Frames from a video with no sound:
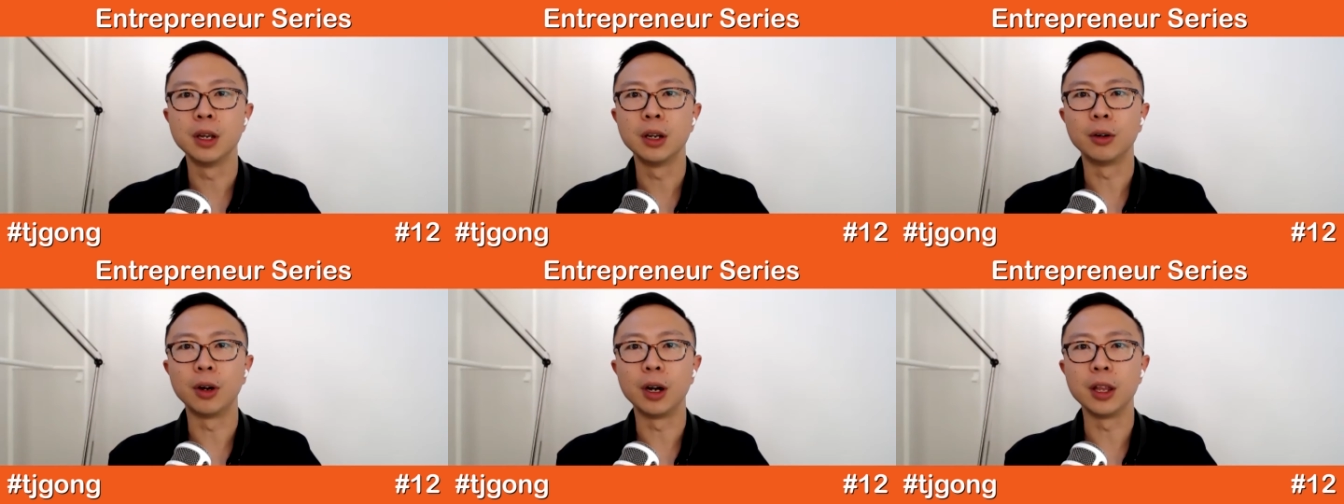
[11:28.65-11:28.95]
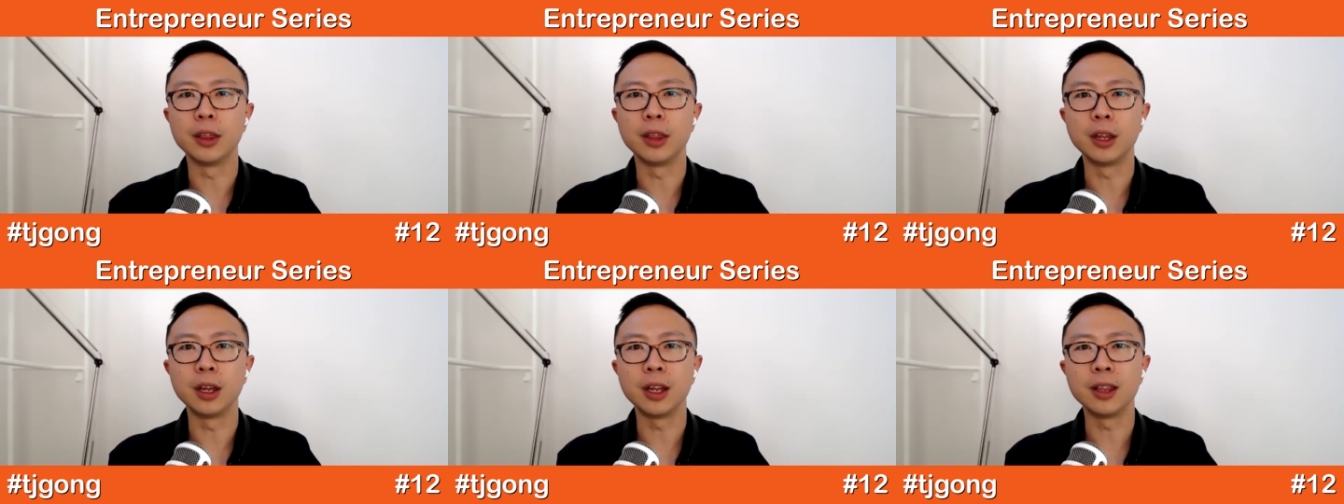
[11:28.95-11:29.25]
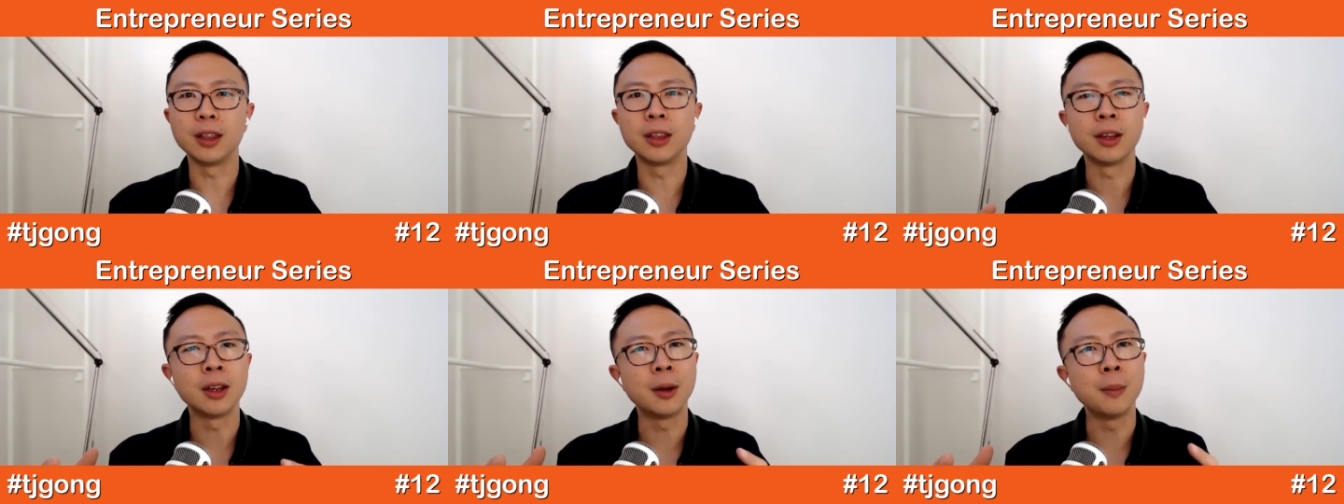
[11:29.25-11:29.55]
The
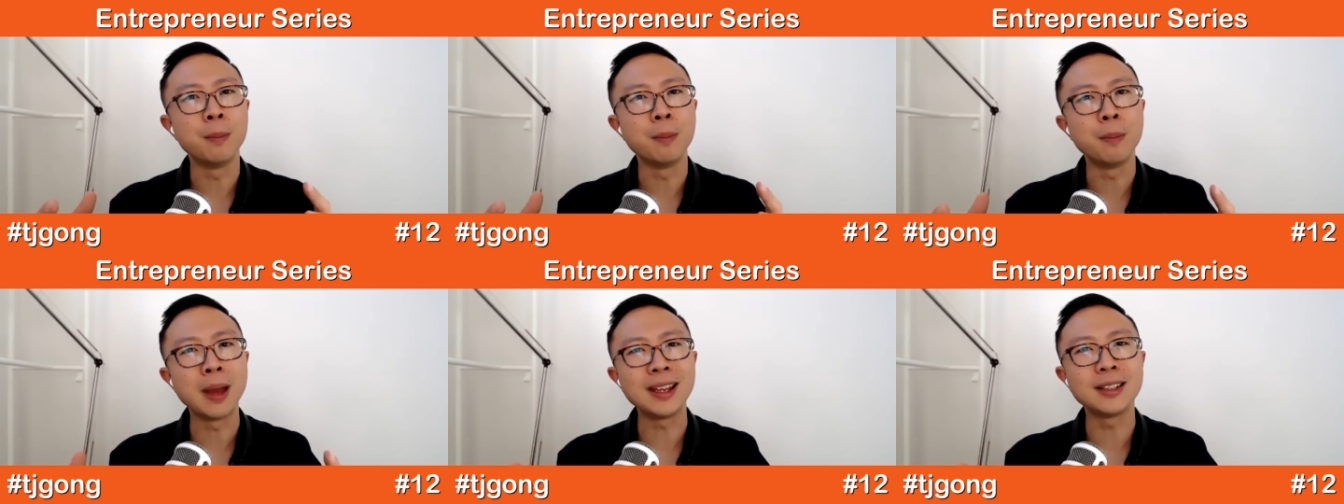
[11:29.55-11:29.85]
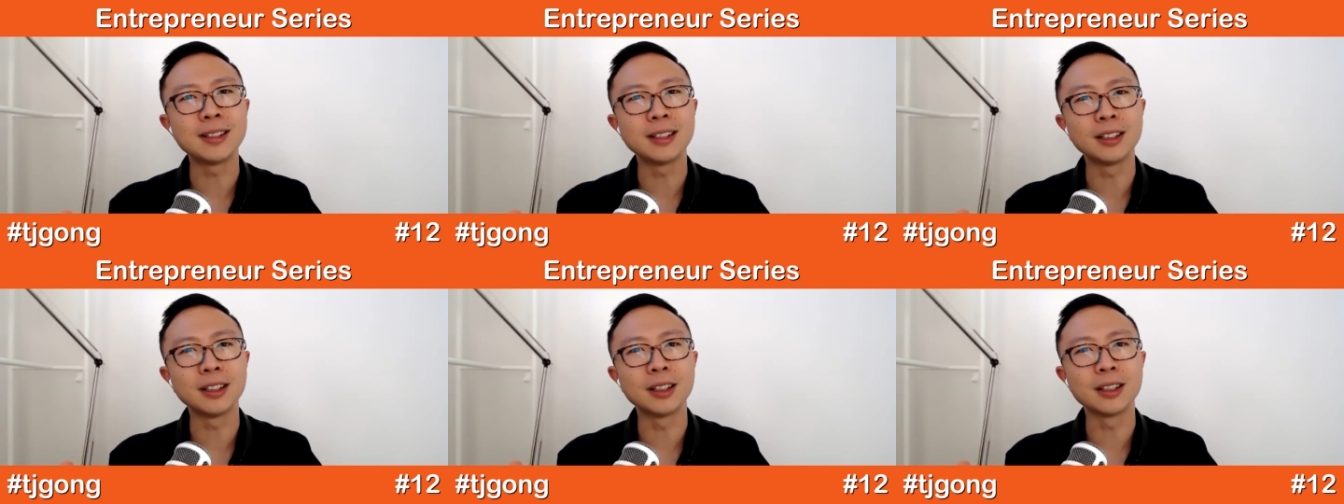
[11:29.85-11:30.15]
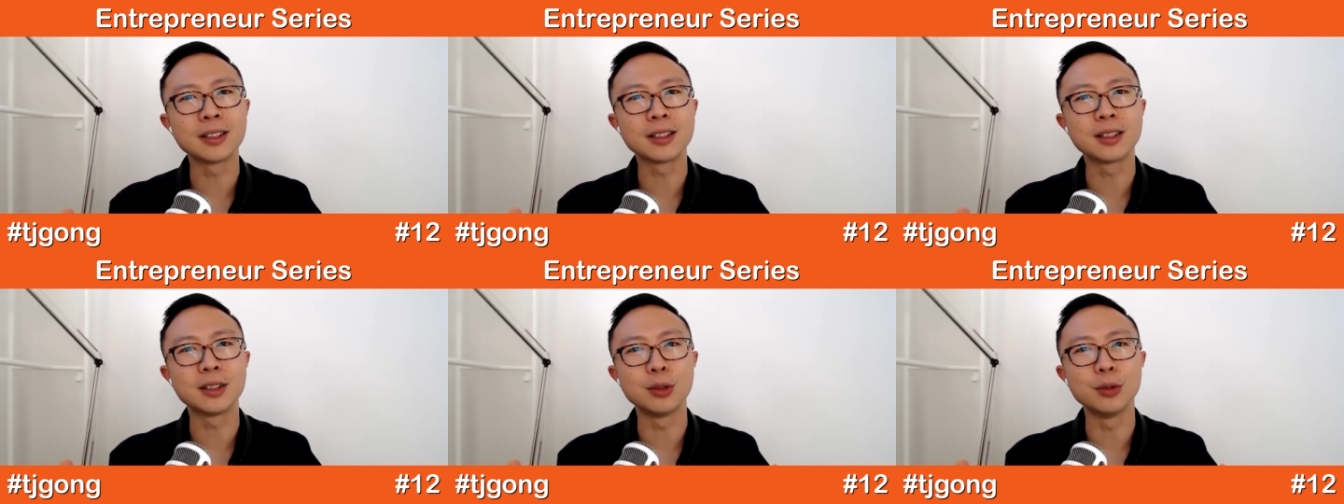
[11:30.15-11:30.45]
amazingness
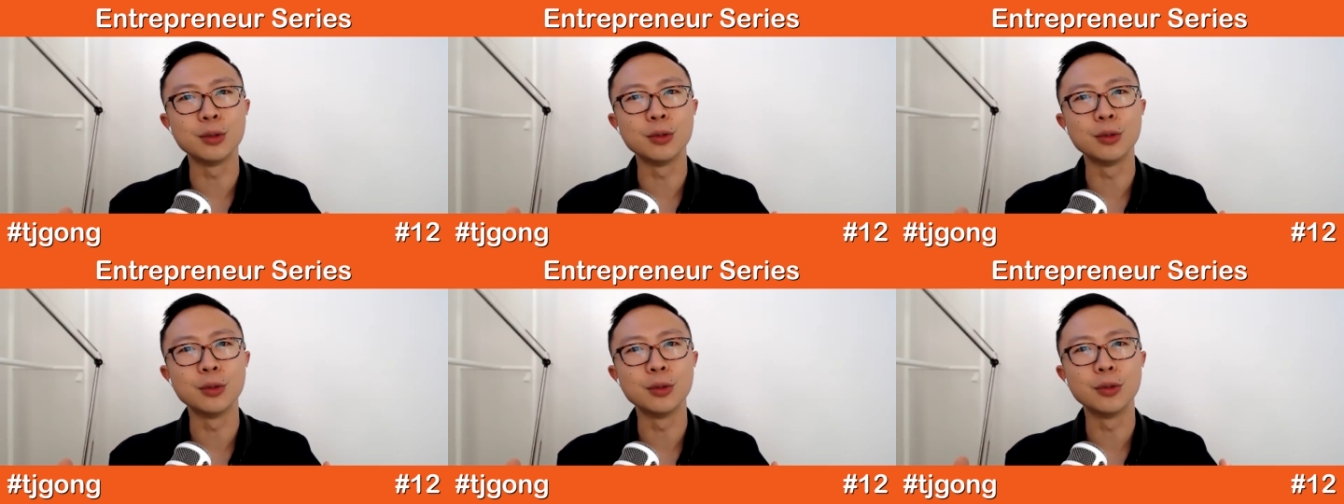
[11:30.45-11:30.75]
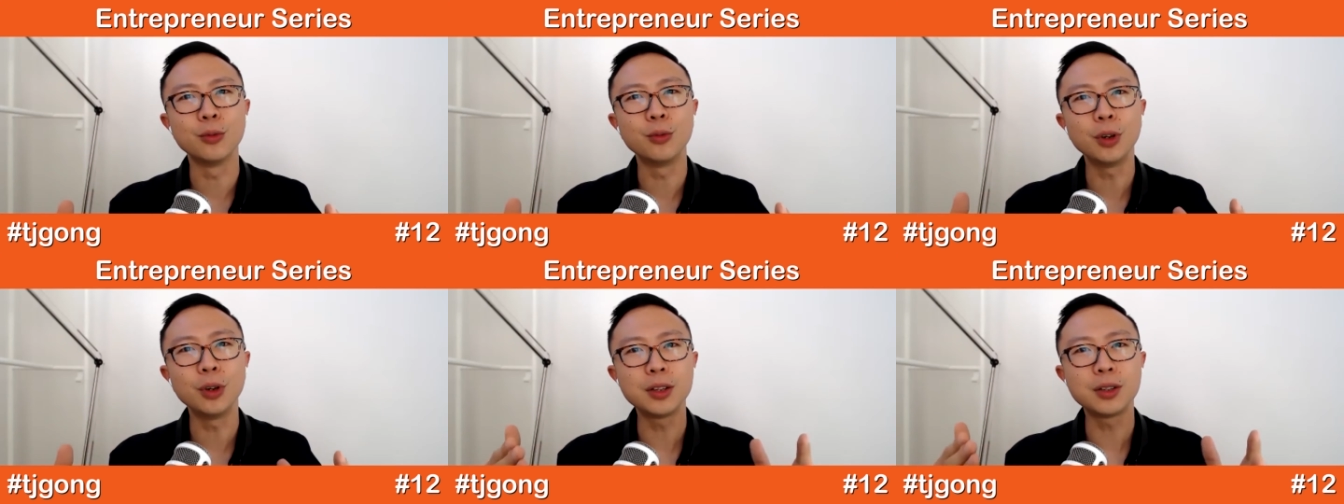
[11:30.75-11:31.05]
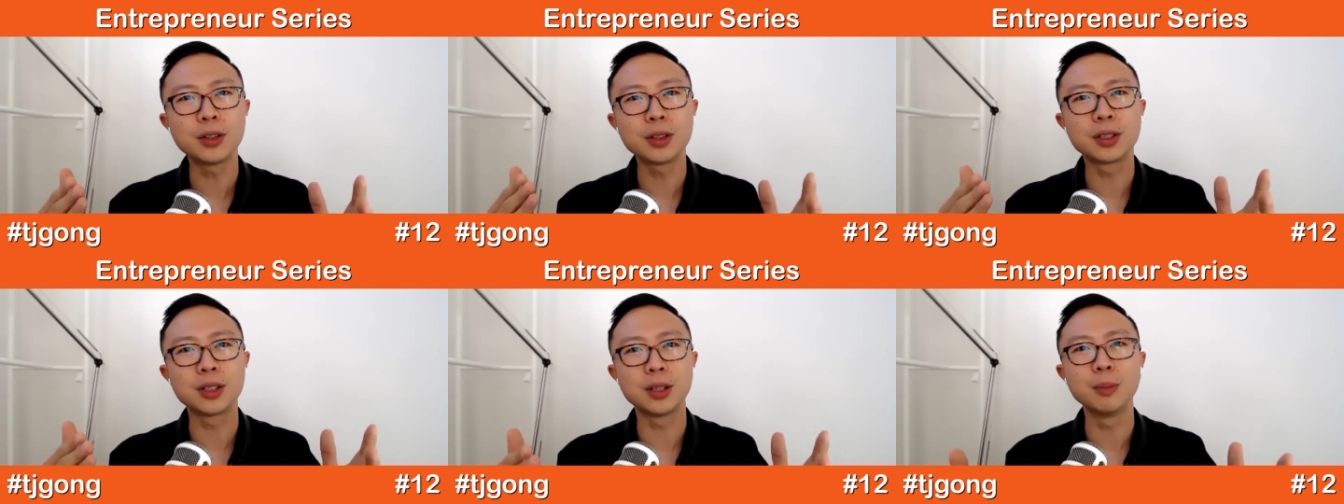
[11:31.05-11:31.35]
to really just
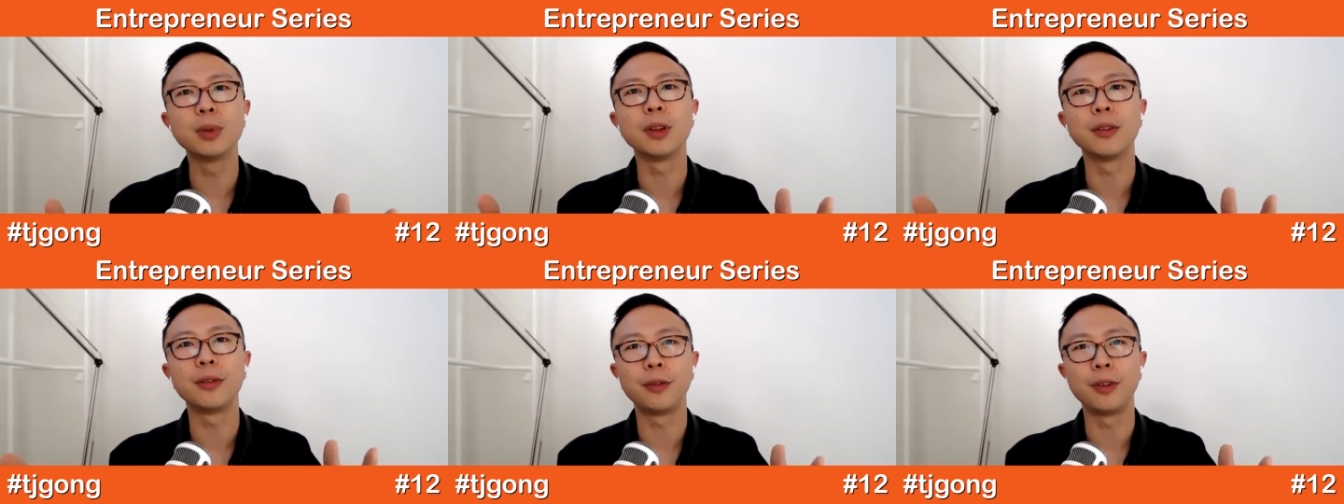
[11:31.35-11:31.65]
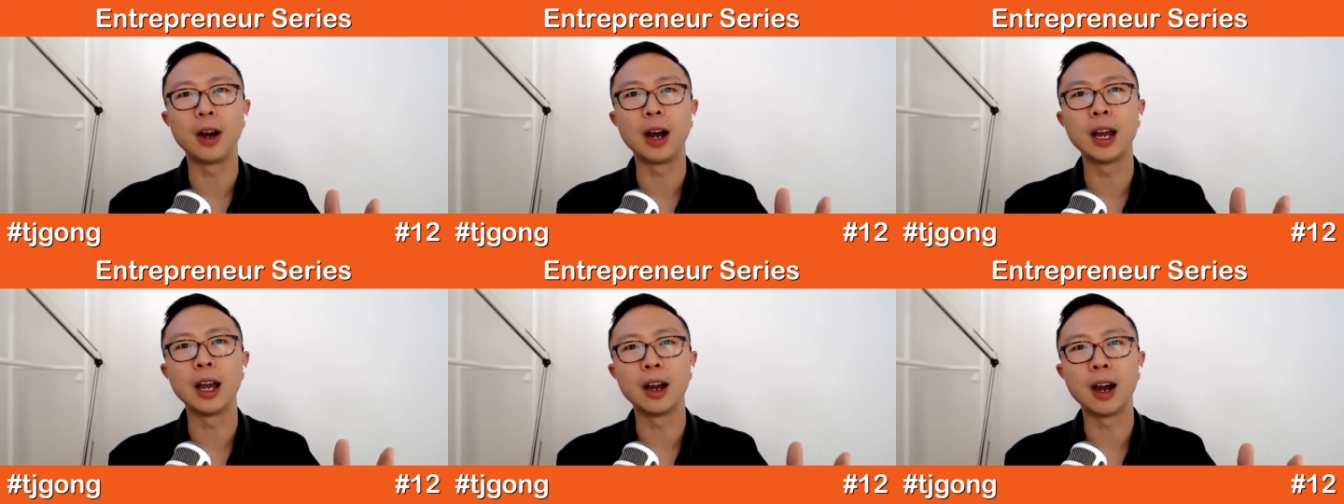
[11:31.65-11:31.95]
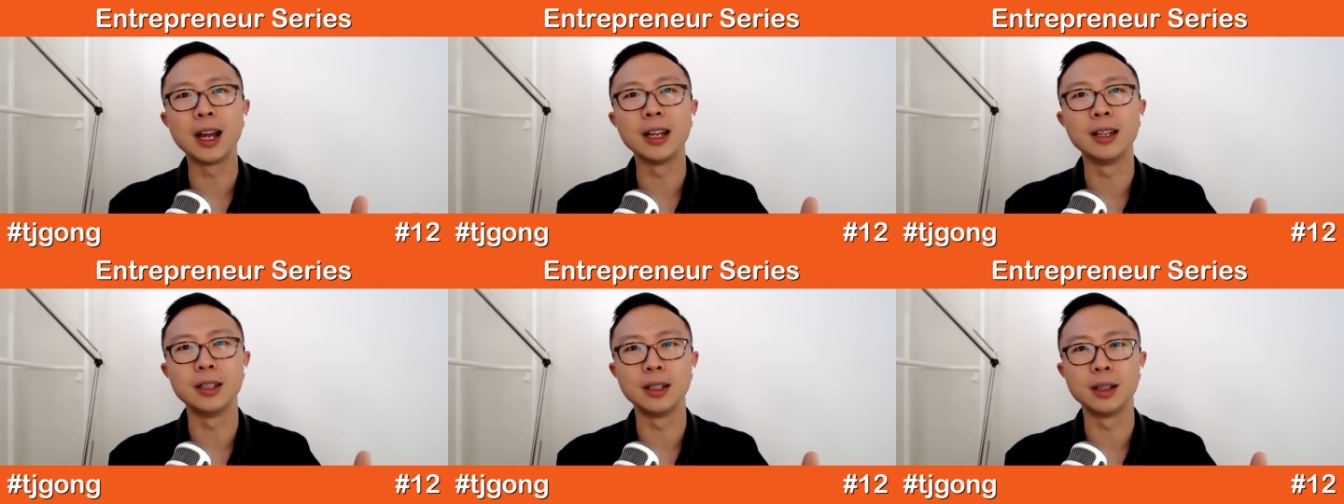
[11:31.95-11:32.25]
simplify
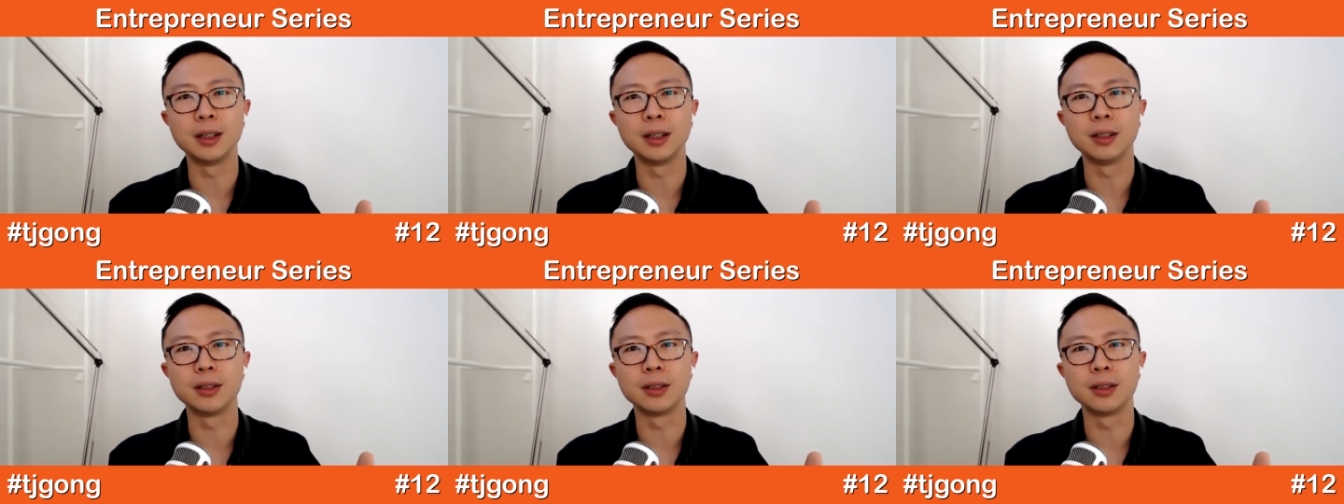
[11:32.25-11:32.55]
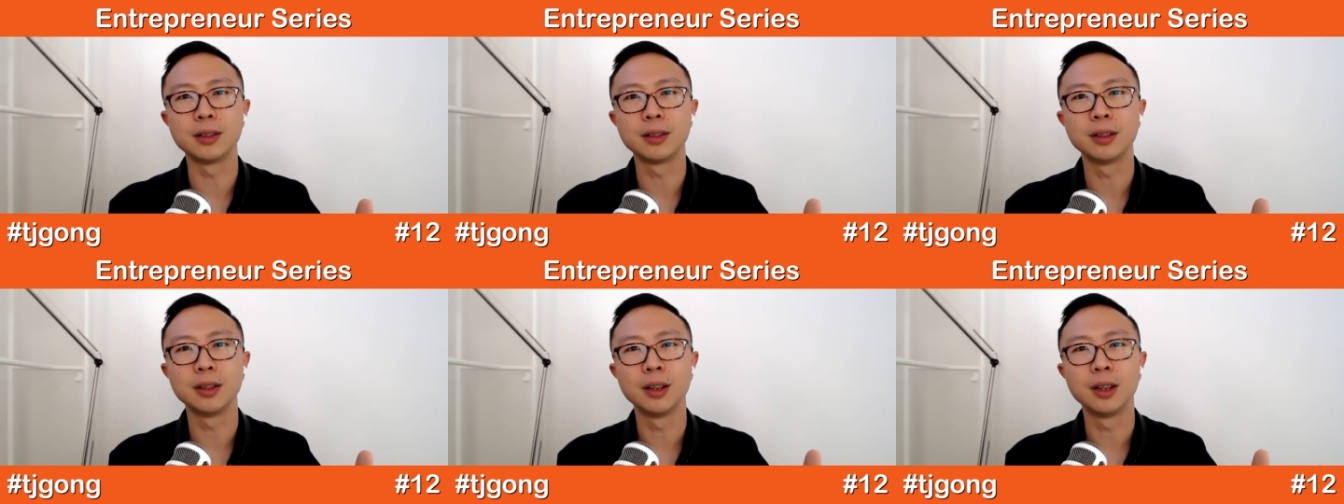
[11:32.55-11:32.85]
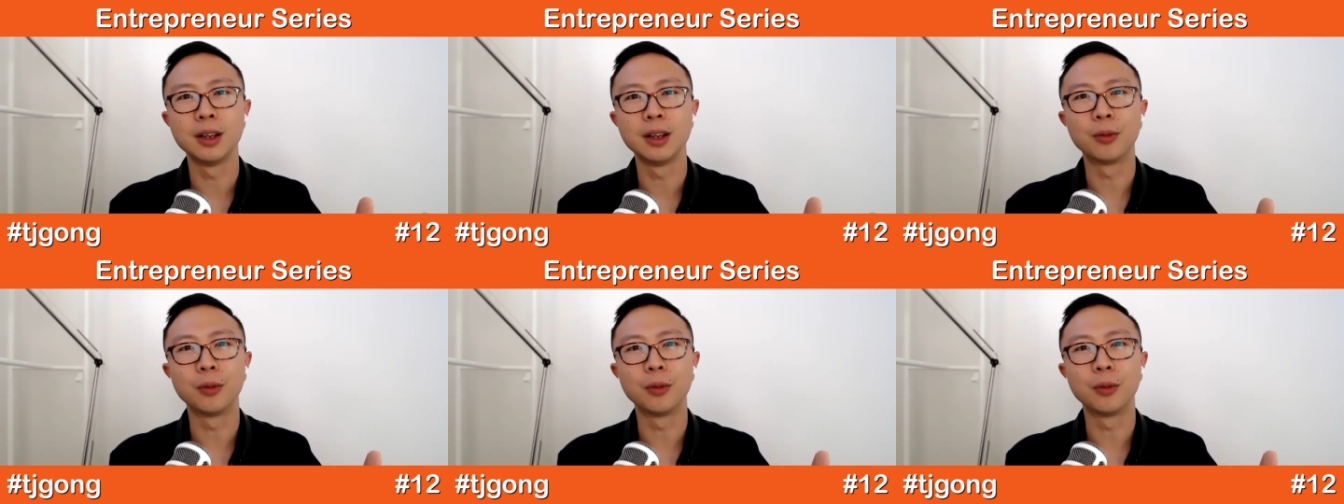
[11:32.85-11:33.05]
ideas, right?